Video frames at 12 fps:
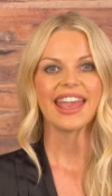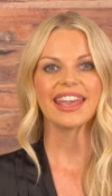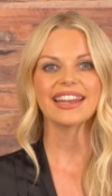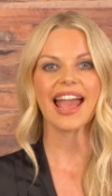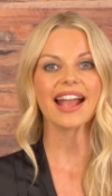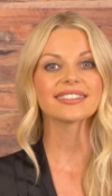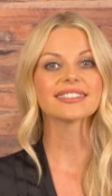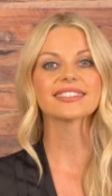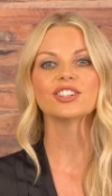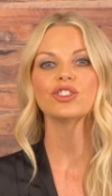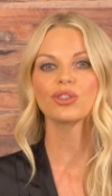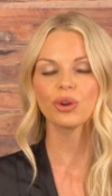It acts as
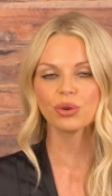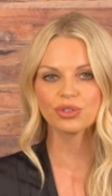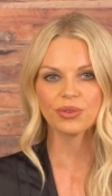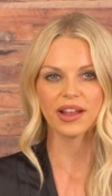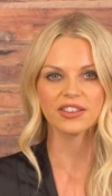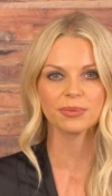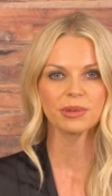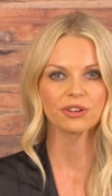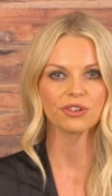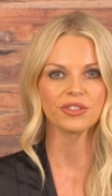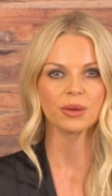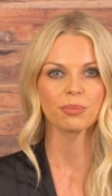a
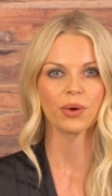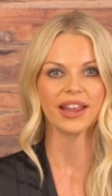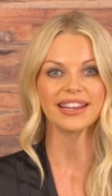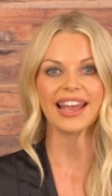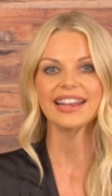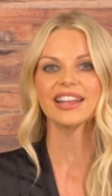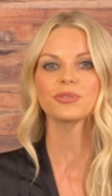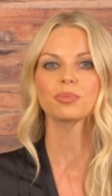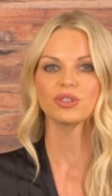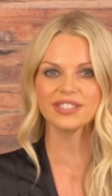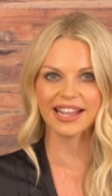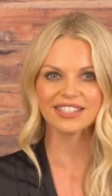neurotransmitter in the brain and has
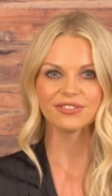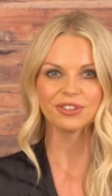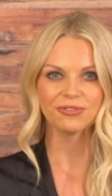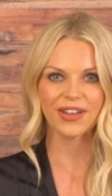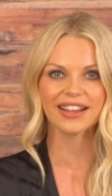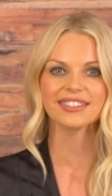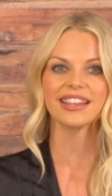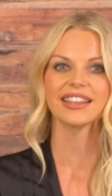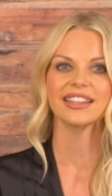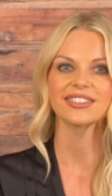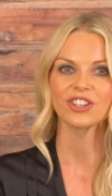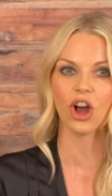protective effects
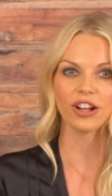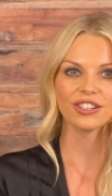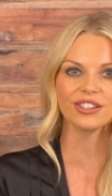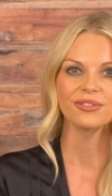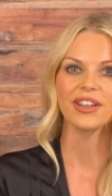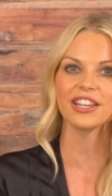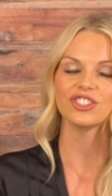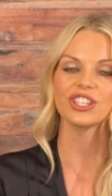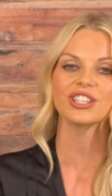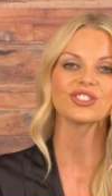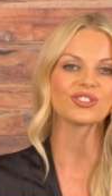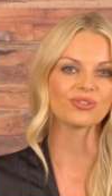against cognitive
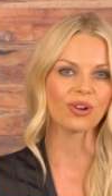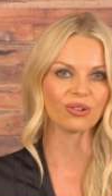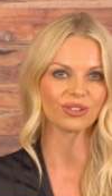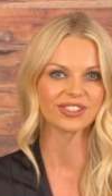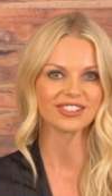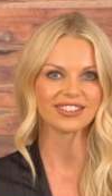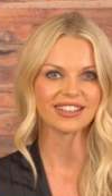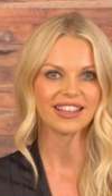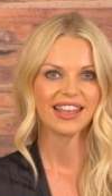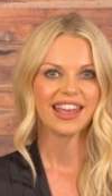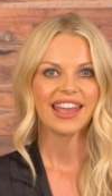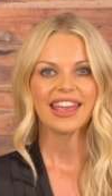aging and strokes.
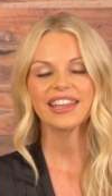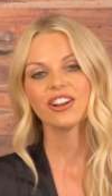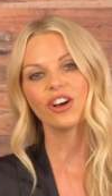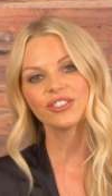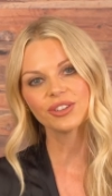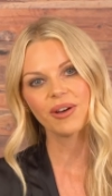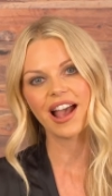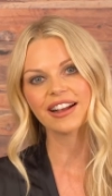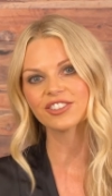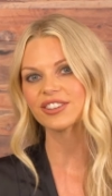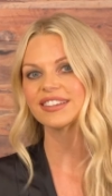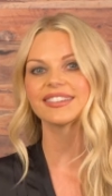It also
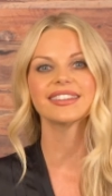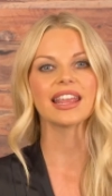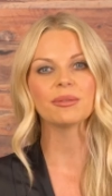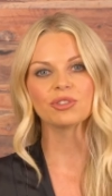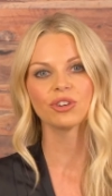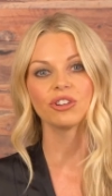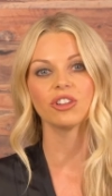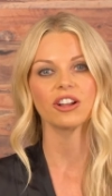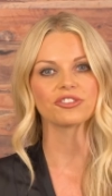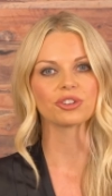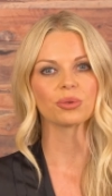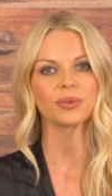acts on the same
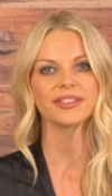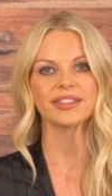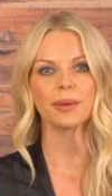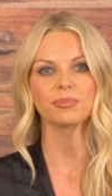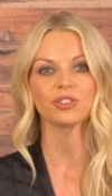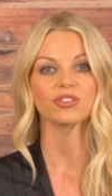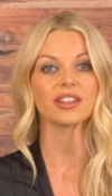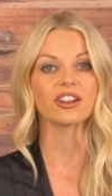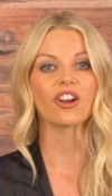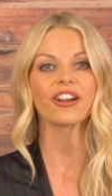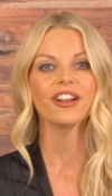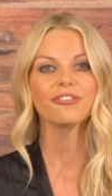neurological receptors that
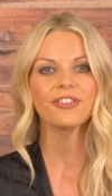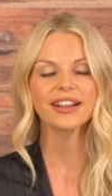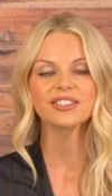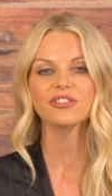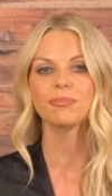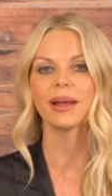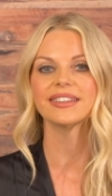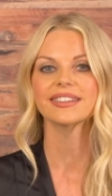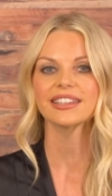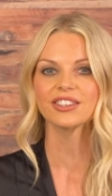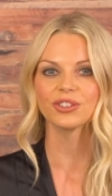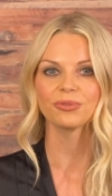are affected by
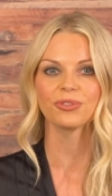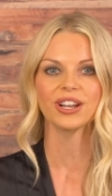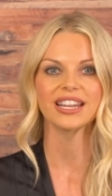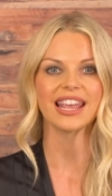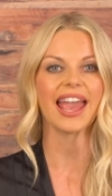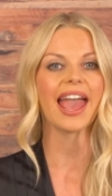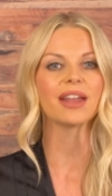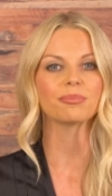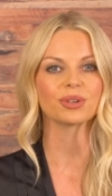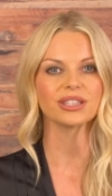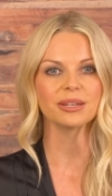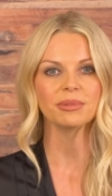schizophrenia,
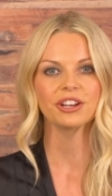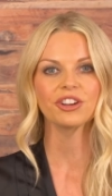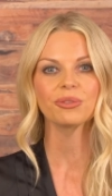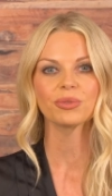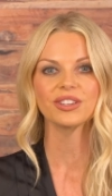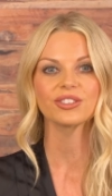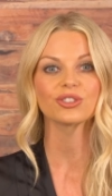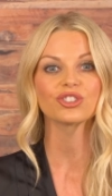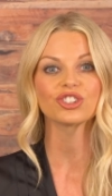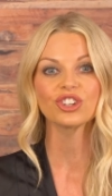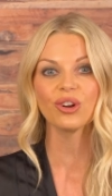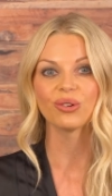and preliminary
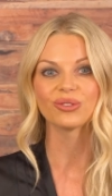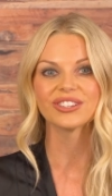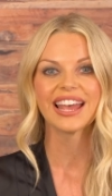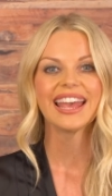research shows